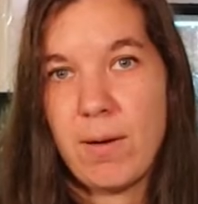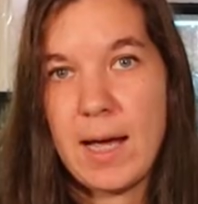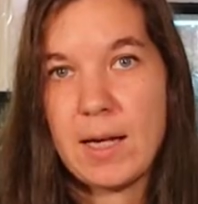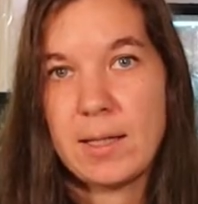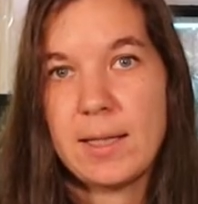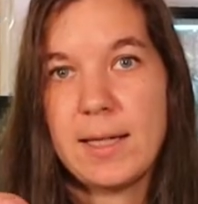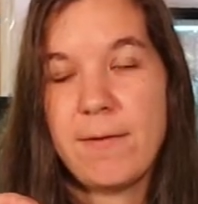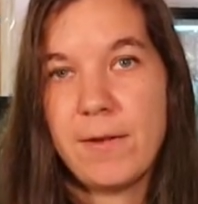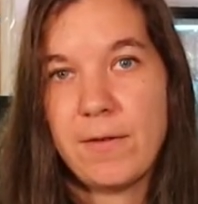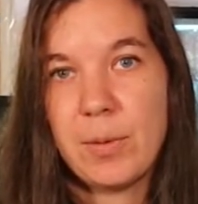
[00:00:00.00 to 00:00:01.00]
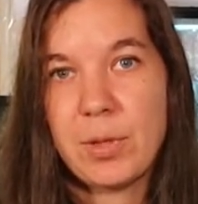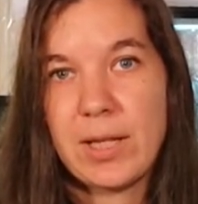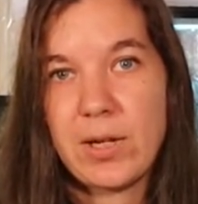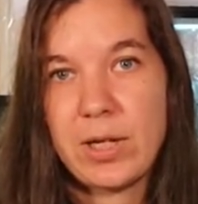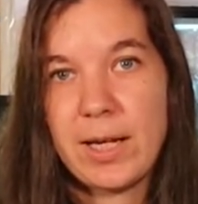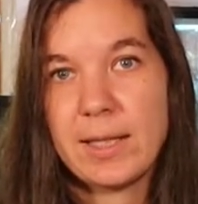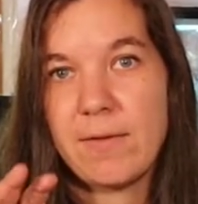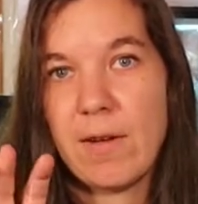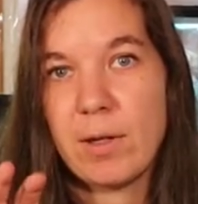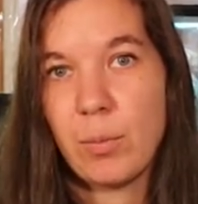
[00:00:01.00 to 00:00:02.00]
has, is a 50% chance of
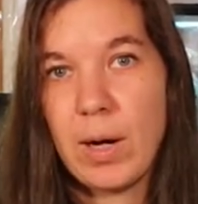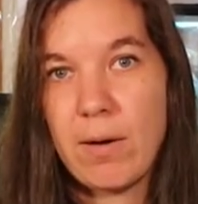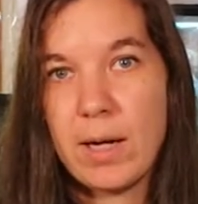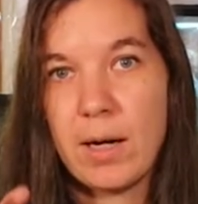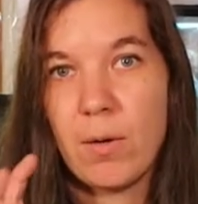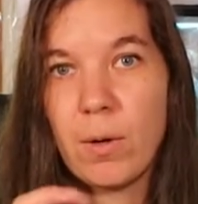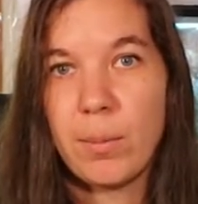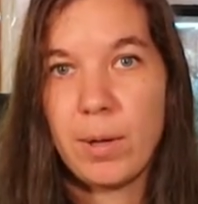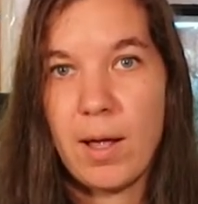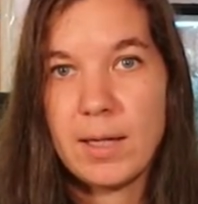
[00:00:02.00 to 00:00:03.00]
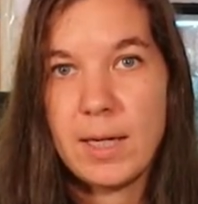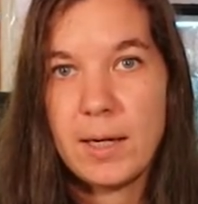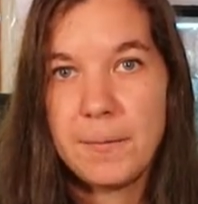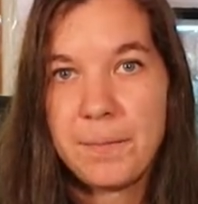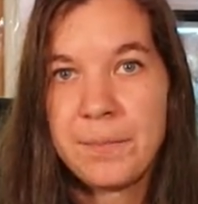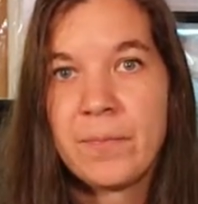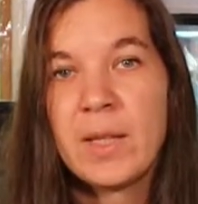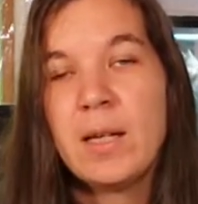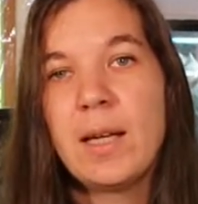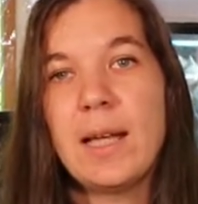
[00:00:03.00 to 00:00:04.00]
having brown hair or blonde hair.
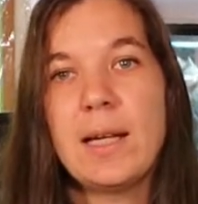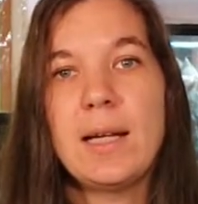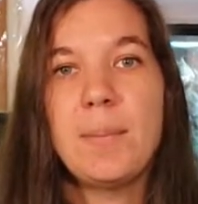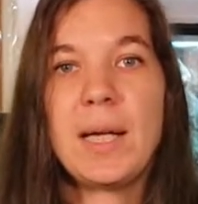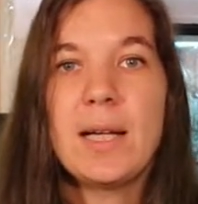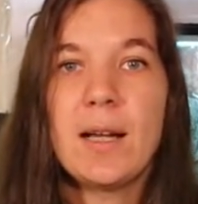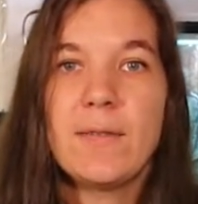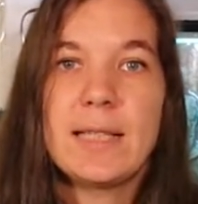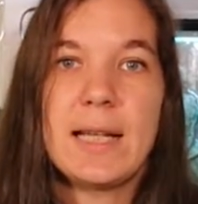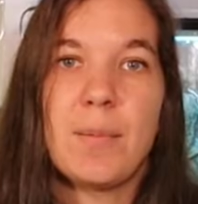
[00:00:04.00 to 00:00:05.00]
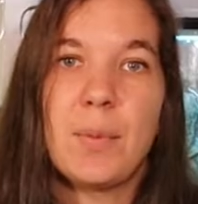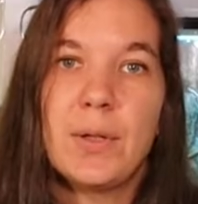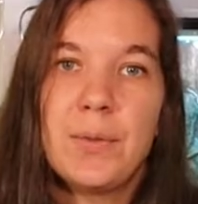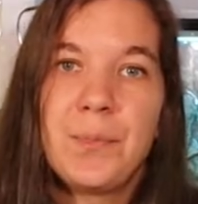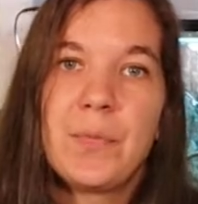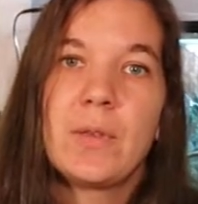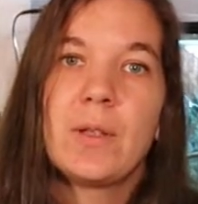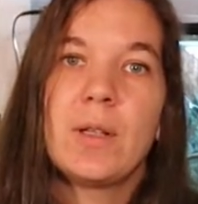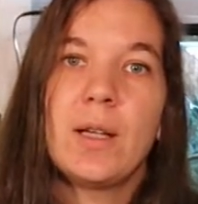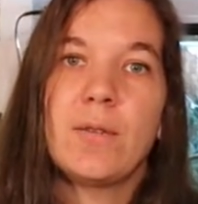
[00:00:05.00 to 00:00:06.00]
And in a big enough sample,
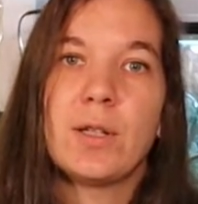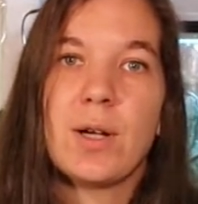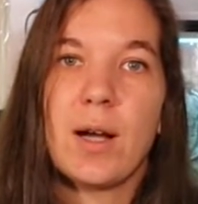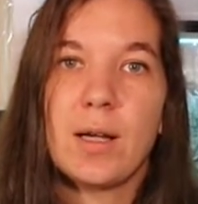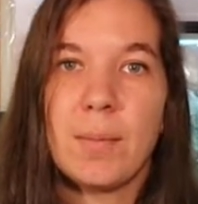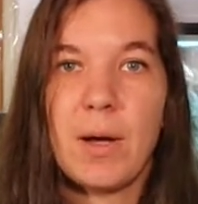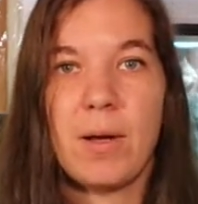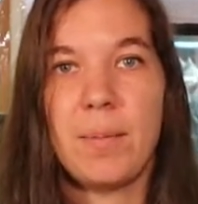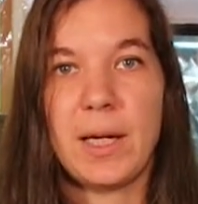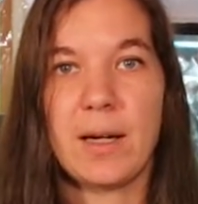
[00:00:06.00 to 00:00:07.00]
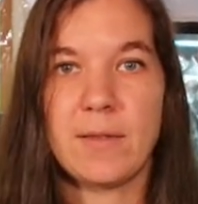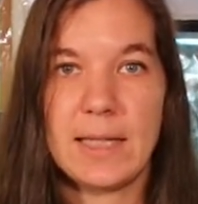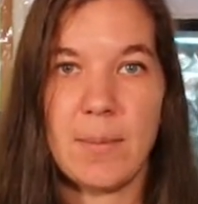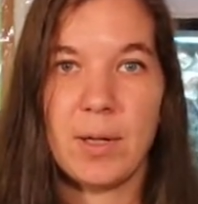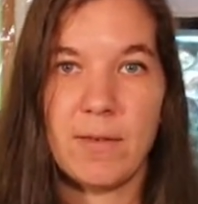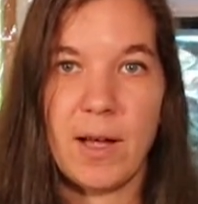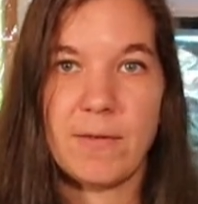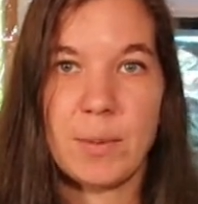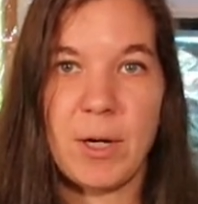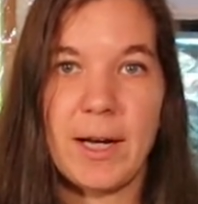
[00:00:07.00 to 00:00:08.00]
if you're talking about a big enough sample of
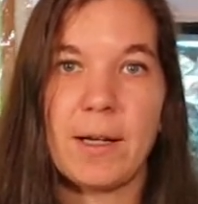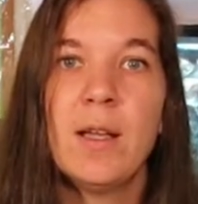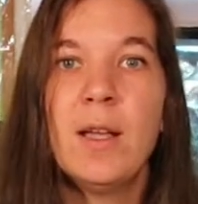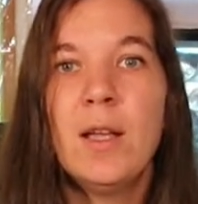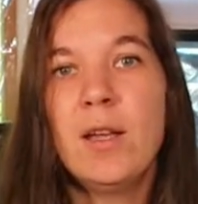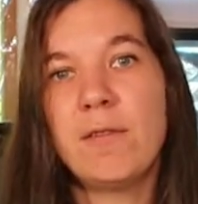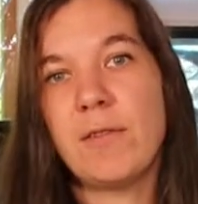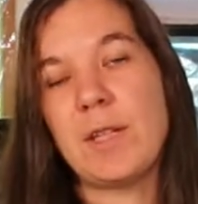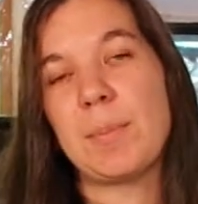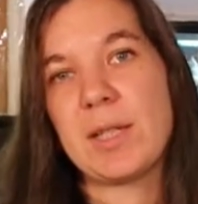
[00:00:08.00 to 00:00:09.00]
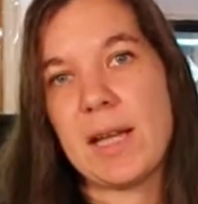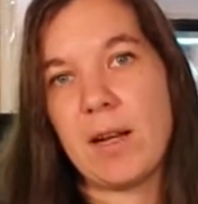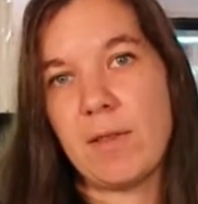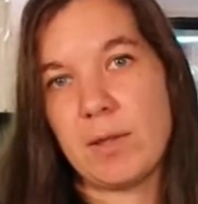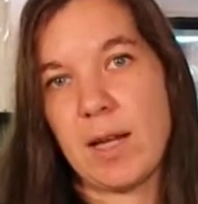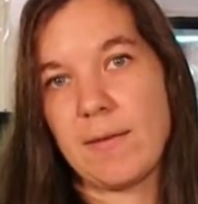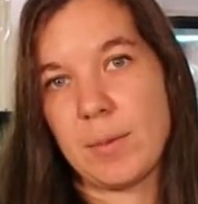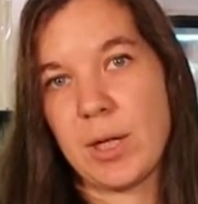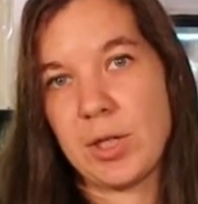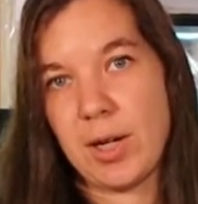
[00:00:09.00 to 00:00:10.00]
offspring, 50% of those
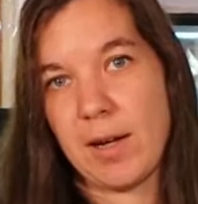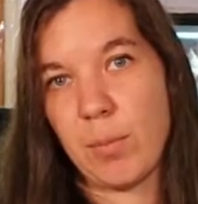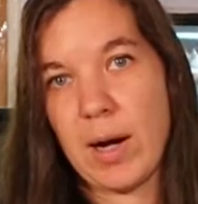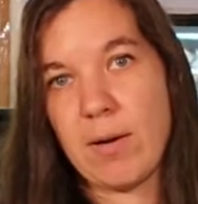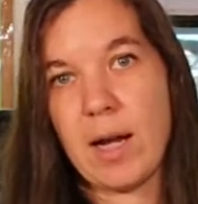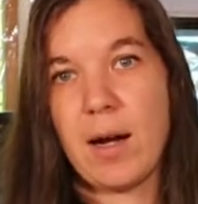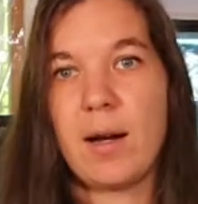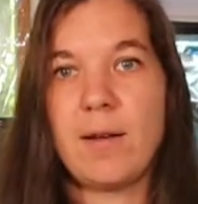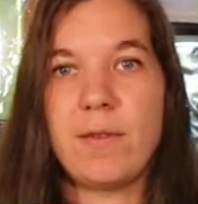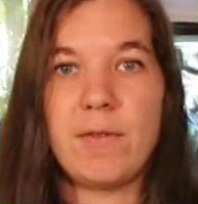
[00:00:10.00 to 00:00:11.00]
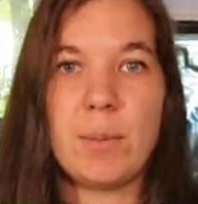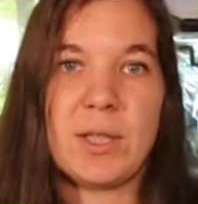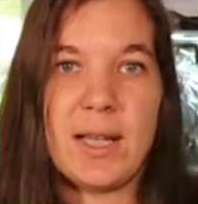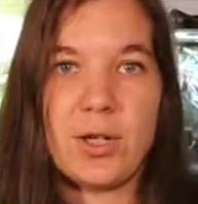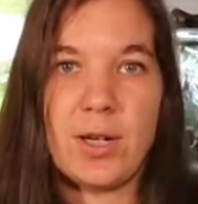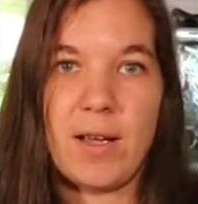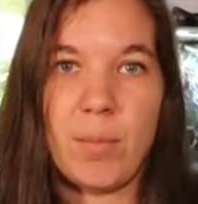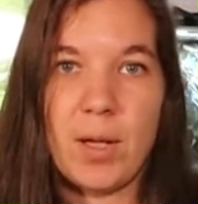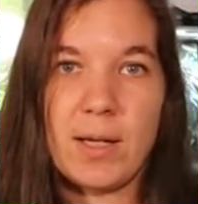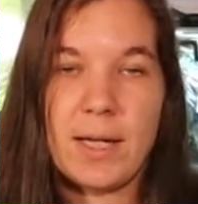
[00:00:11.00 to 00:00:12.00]
offspring should have brown hair and 50% should have
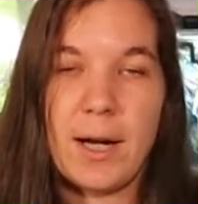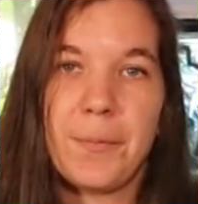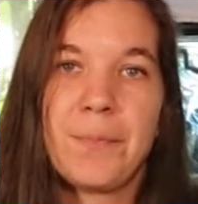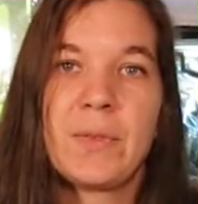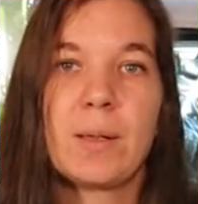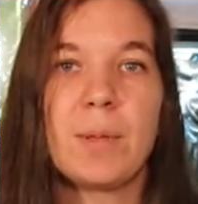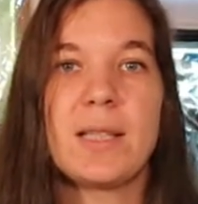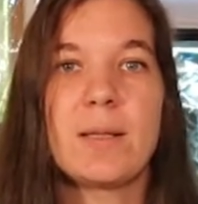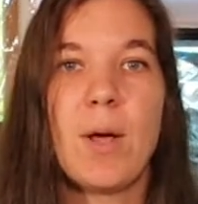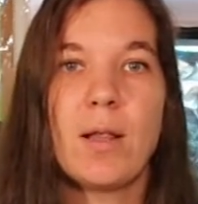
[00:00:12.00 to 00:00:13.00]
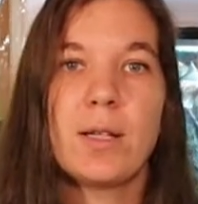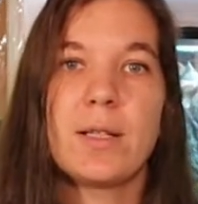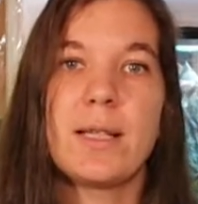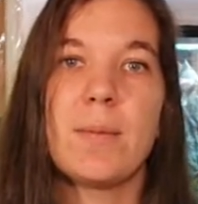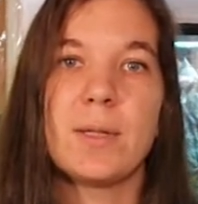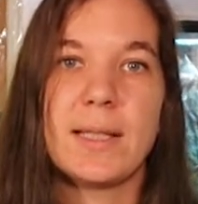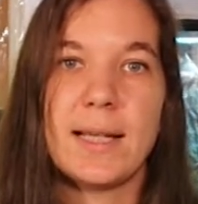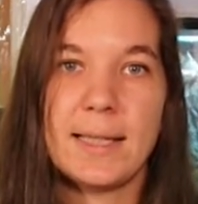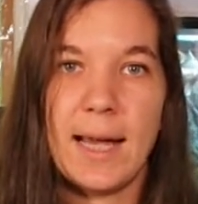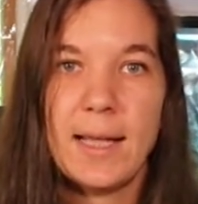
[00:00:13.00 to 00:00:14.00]
blonde hair. But the smaller your sample
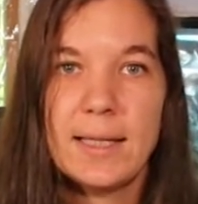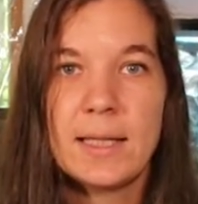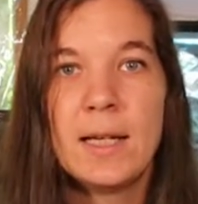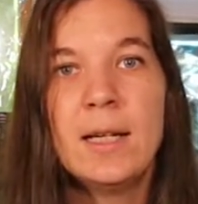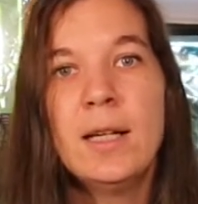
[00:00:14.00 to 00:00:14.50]
size gets,